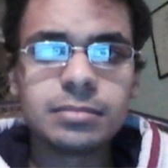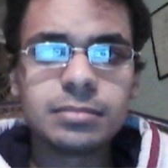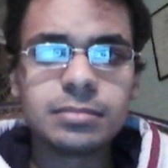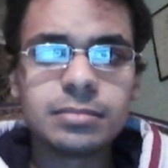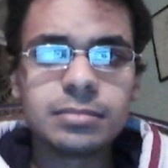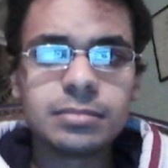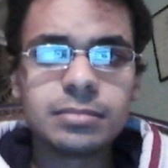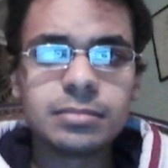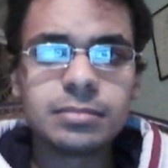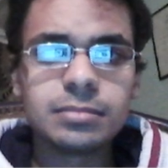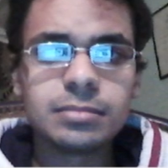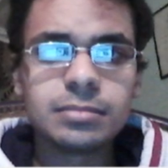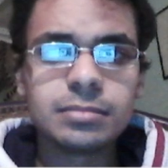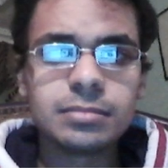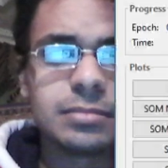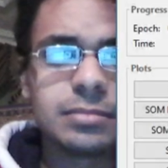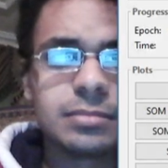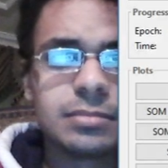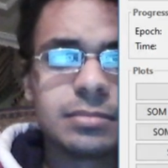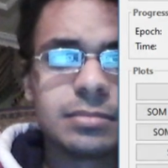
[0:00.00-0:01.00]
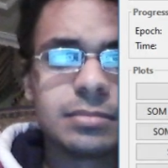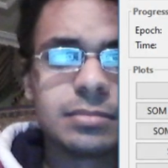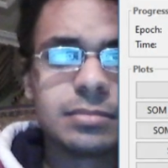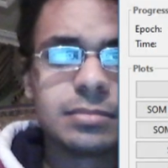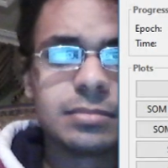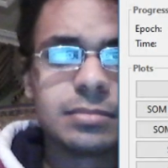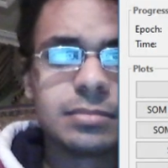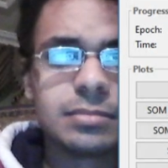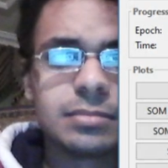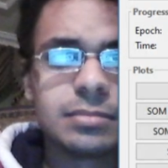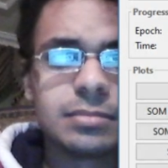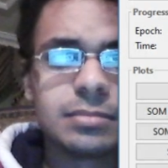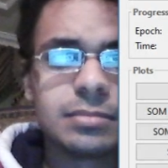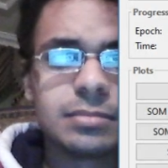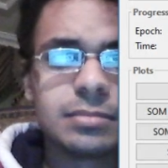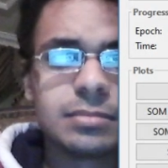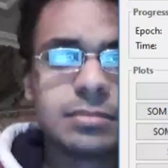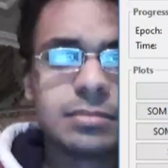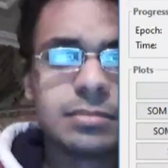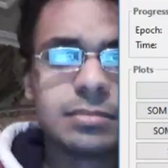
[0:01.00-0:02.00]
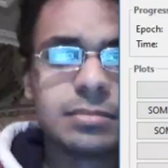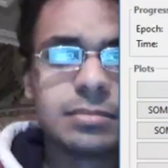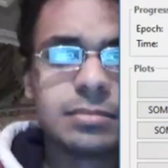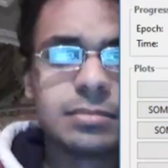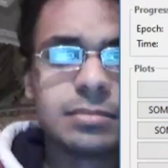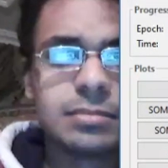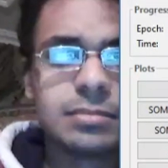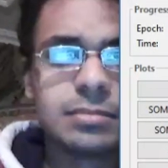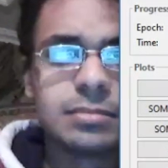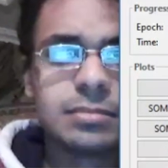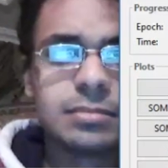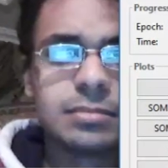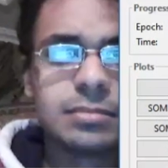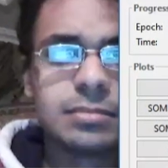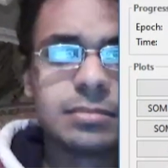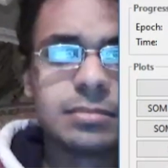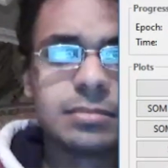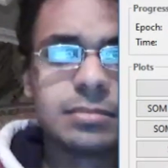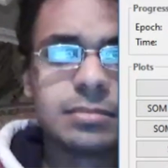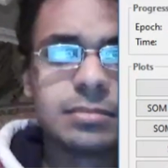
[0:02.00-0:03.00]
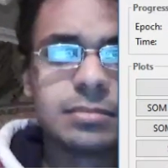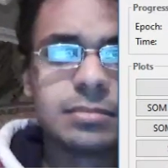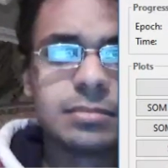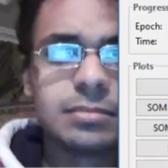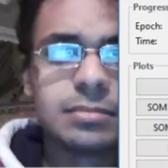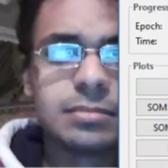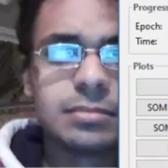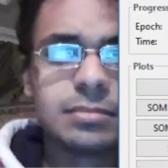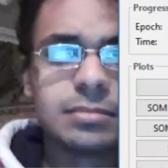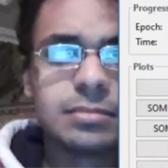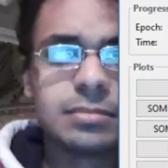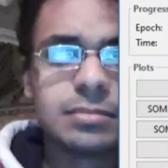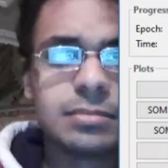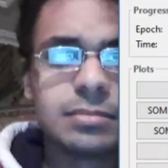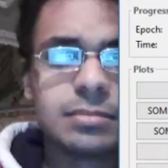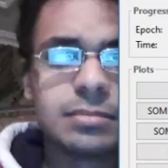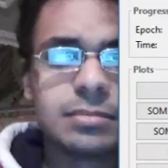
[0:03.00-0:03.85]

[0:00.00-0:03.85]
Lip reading: (no one is talking)